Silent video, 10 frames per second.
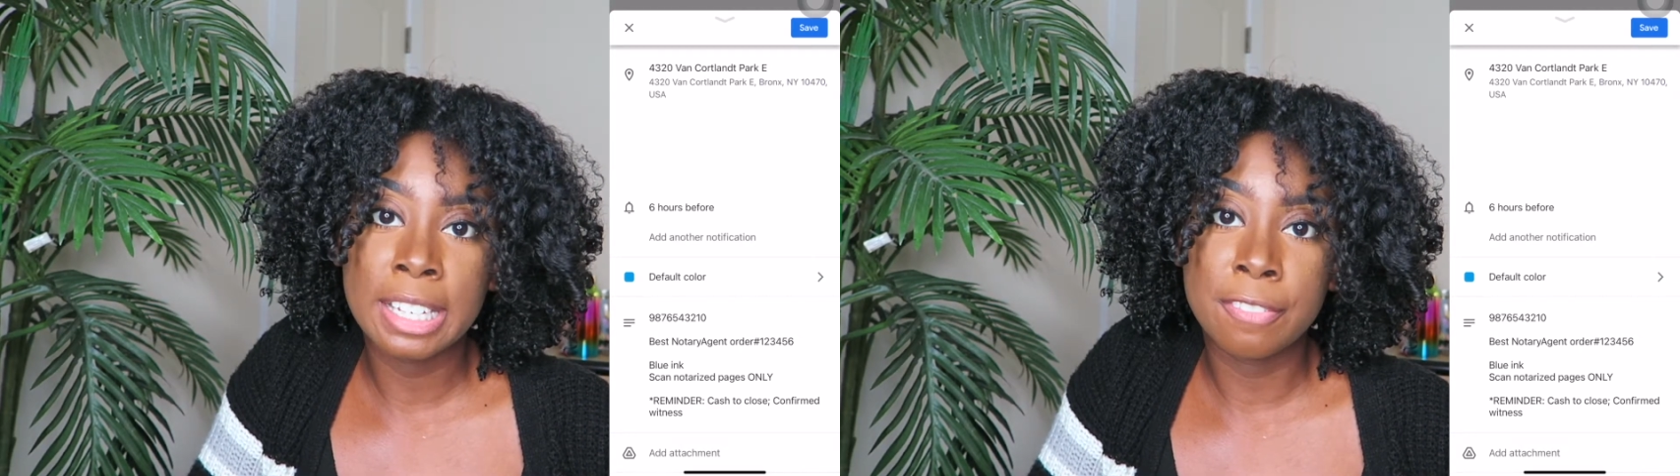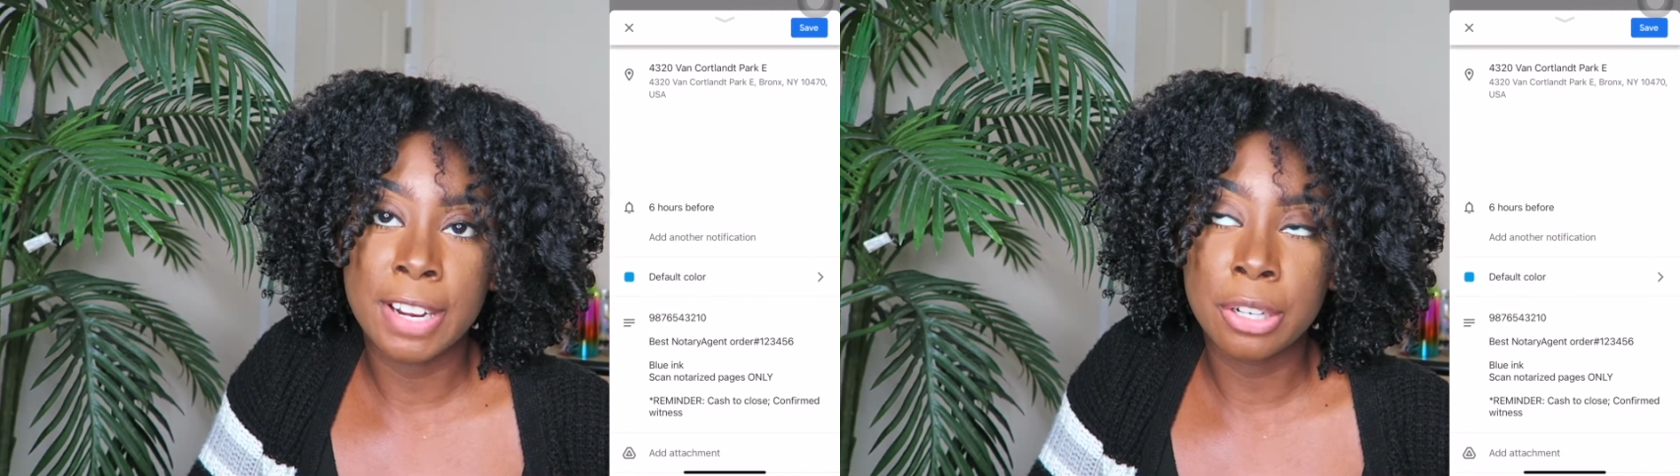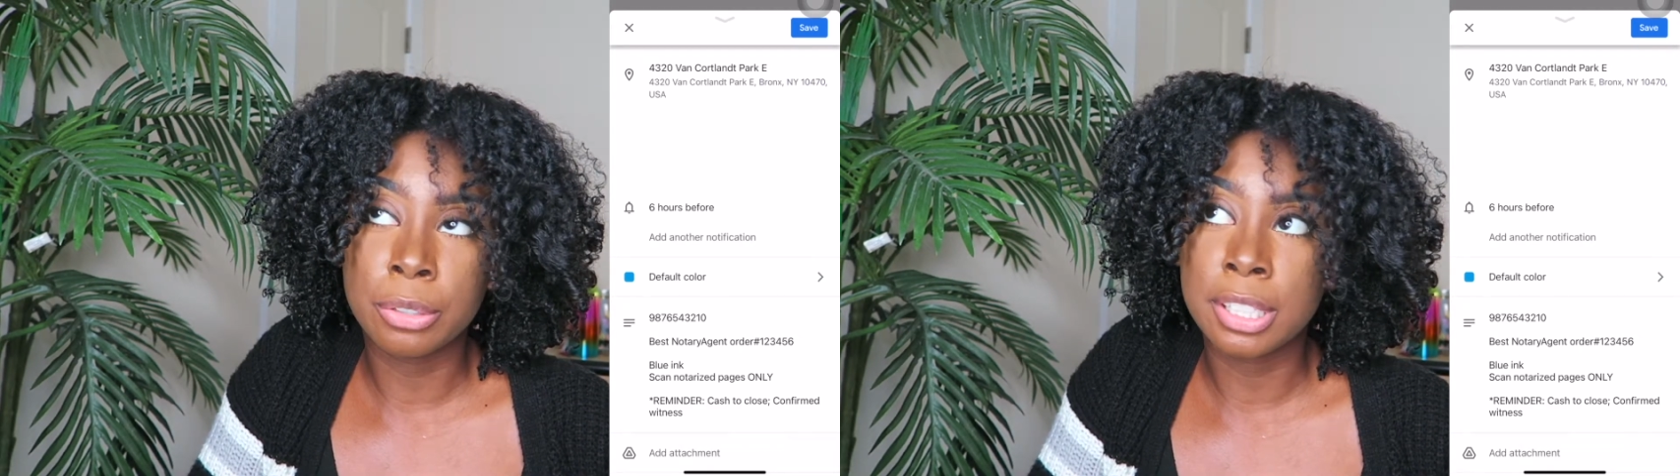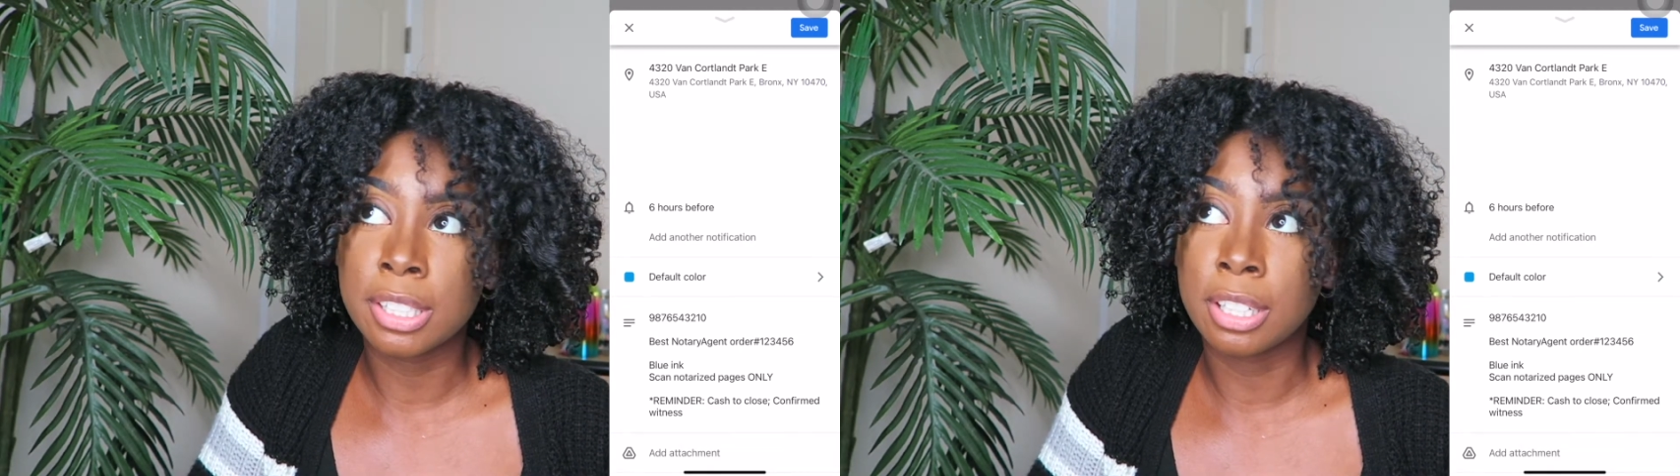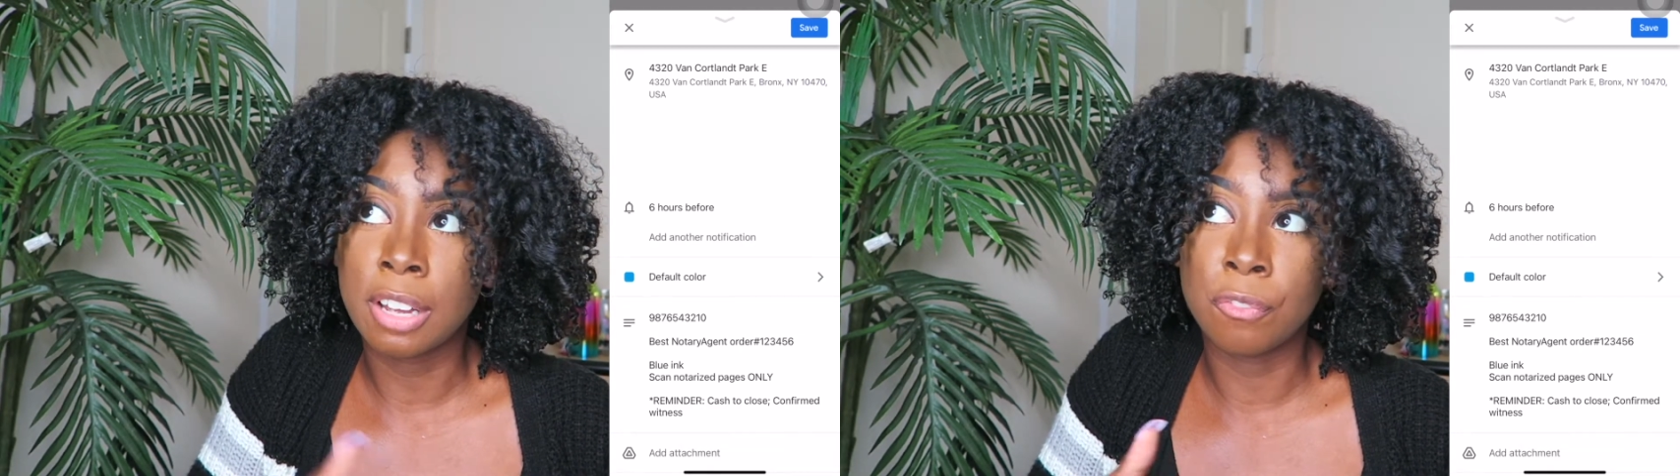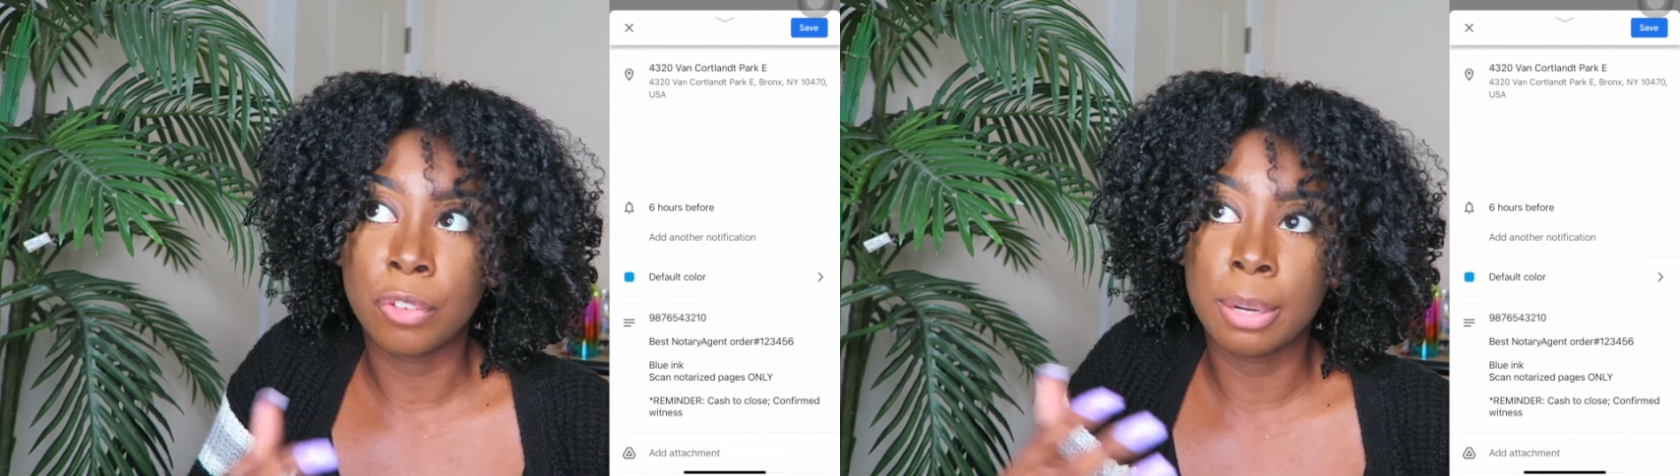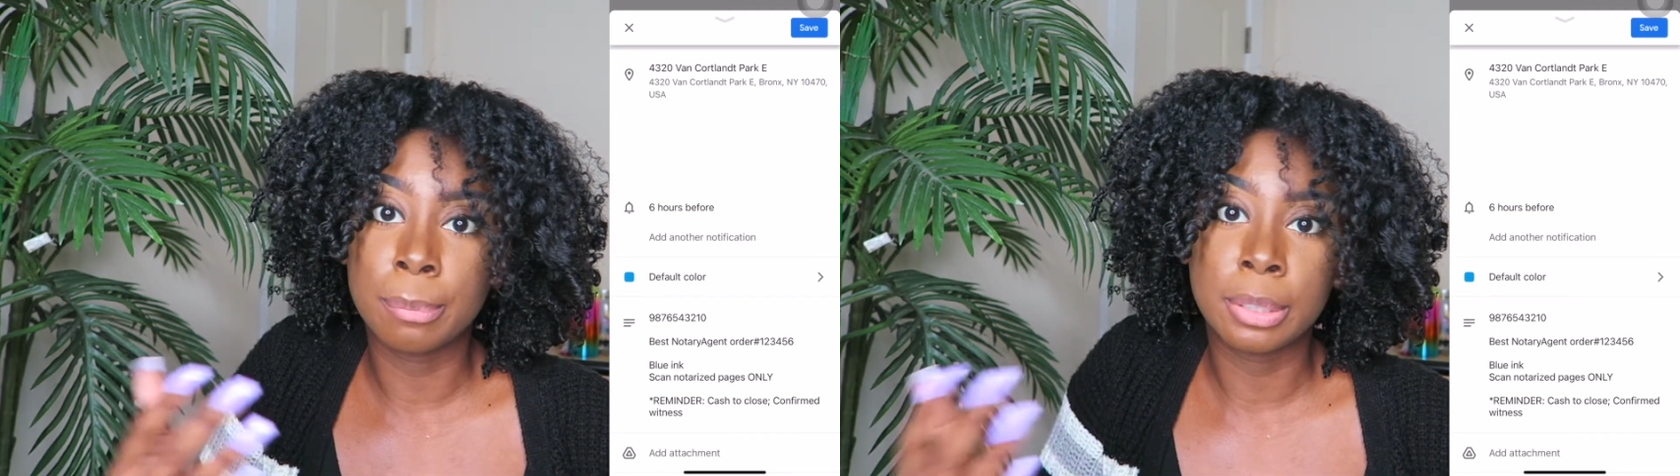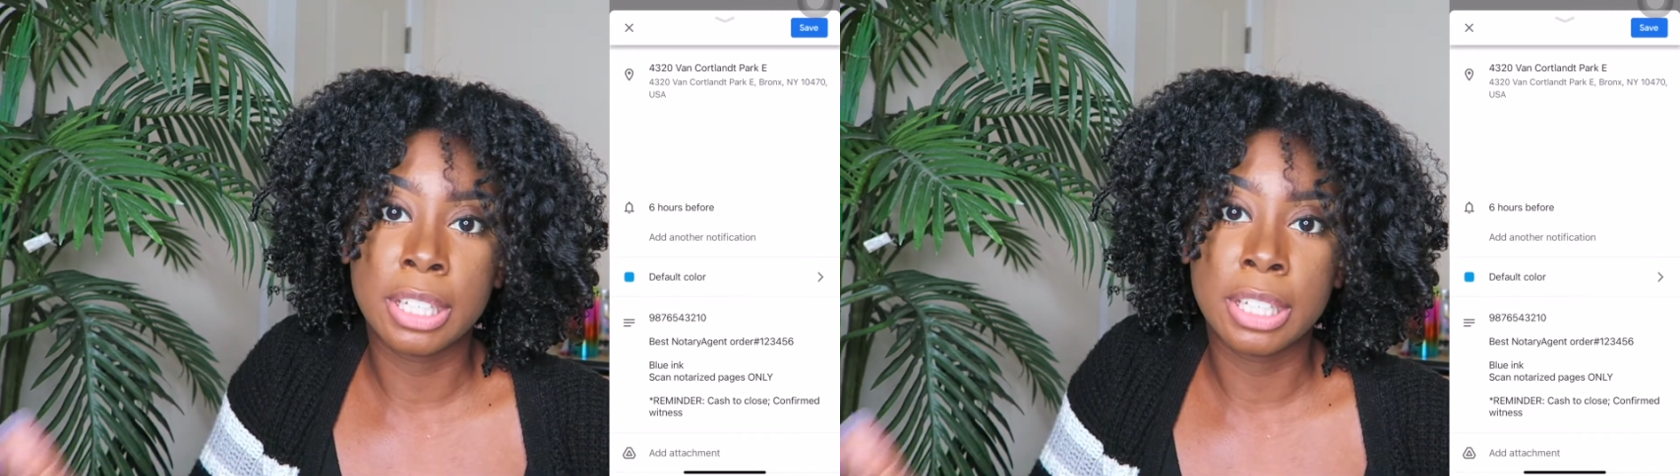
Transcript: if I don't need to confirm the